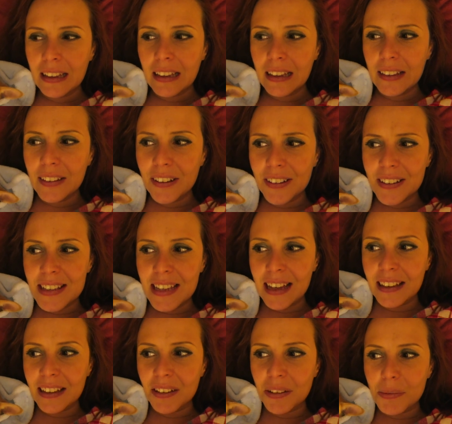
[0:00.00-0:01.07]
and then I sat
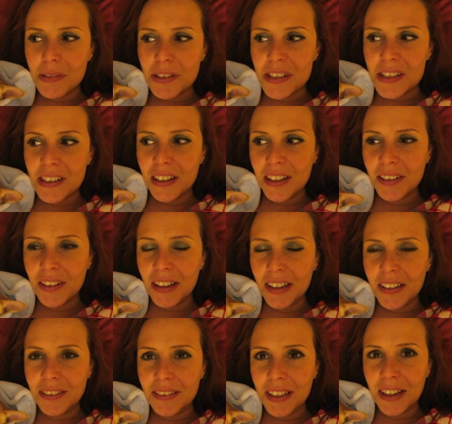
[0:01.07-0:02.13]
there and was just kind of like,
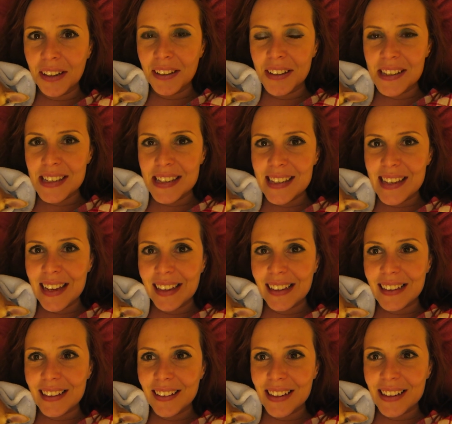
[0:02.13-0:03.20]
oh no, this is
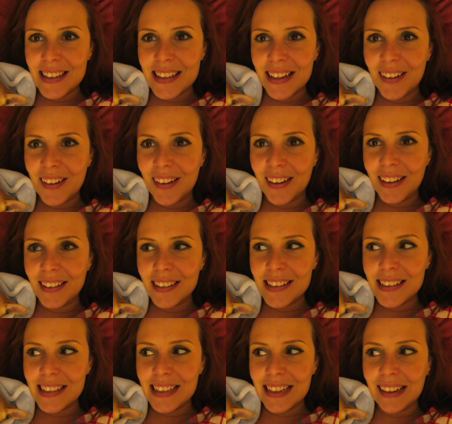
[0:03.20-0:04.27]
it, like tonight, this
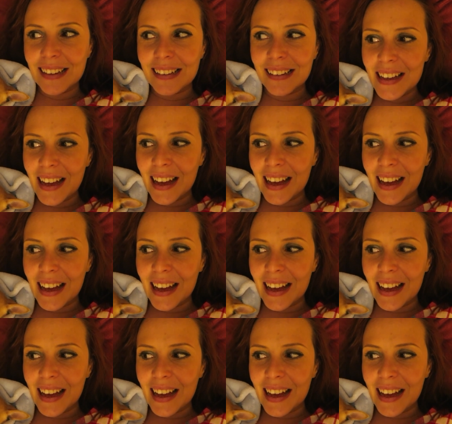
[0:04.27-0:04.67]
is it.